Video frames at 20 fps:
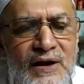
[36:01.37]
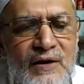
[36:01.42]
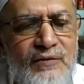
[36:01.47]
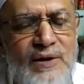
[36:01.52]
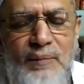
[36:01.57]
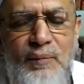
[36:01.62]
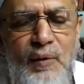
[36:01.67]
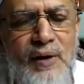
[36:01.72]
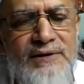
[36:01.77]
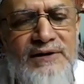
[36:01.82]
the
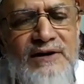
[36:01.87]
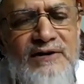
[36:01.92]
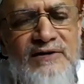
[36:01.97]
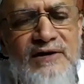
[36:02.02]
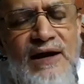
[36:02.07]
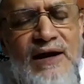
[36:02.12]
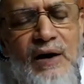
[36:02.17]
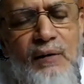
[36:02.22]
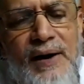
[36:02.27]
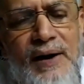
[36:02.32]
maut is in
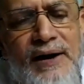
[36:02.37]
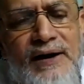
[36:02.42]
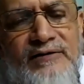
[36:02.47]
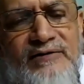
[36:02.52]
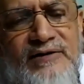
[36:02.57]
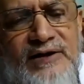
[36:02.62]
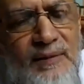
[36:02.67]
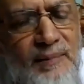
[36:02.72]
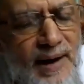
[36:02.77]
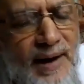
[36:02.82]
our
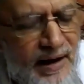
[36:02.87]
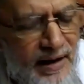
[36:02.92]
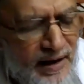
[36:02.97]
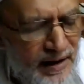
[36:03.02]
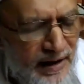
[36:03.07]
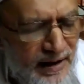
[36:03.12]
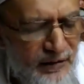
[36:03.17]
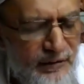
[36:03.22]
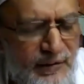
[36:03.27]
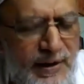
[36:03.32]
nasiba,
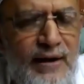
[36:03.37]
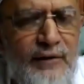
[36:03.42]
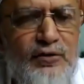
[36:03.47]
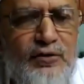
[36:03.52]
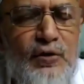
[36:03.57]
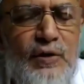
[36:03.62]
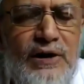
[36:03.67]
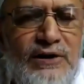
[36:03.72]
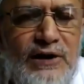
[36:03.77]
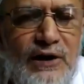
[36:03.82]
we have to
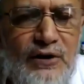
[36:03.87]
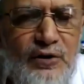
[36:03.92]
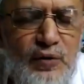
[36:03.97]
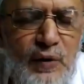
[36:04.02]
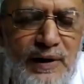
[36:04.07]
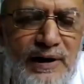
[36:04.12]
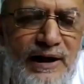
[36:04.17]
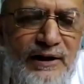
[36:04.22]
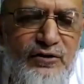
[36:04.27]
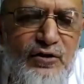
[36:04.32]
return to
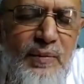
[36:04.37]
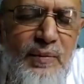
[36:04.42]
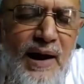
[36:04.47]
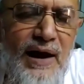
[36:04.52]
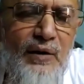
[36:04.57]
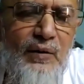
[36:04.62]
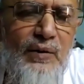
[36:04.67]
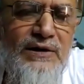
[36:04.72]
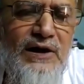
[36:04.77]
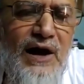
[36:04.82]
Allah subhanahu
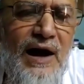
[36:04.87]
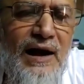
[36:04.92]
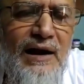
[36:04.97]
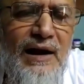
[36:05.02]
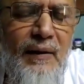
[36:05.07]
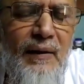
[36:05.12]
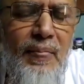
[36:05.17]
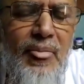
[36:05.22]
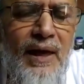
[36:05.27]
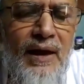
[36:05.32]
wa
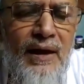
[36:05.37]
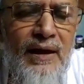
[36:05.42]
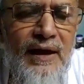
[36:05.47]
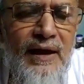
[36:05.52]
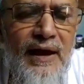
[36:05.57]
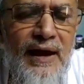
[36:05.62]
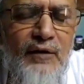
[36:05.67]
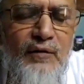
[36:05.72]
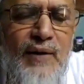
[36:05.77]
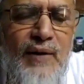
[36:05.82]
ta'ala.
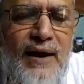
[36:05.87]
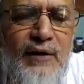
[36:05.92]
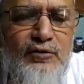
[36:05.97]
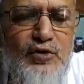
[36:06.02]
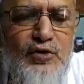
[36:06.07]
And we have to